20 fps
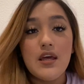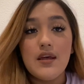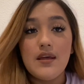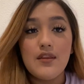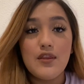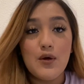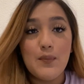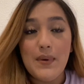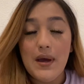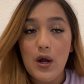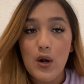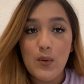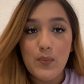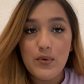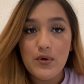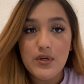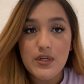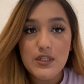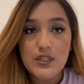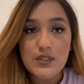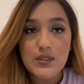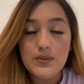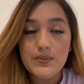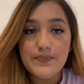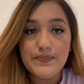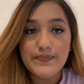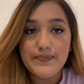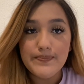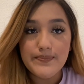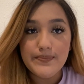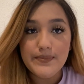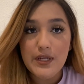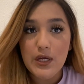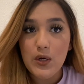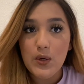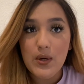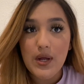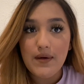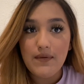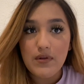the PowerPoints, they
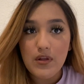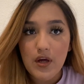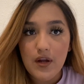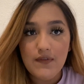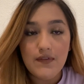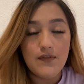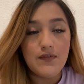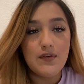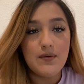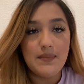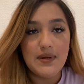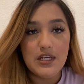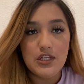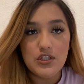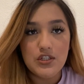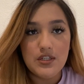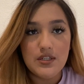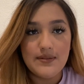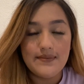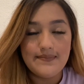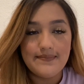don't have a lot of information.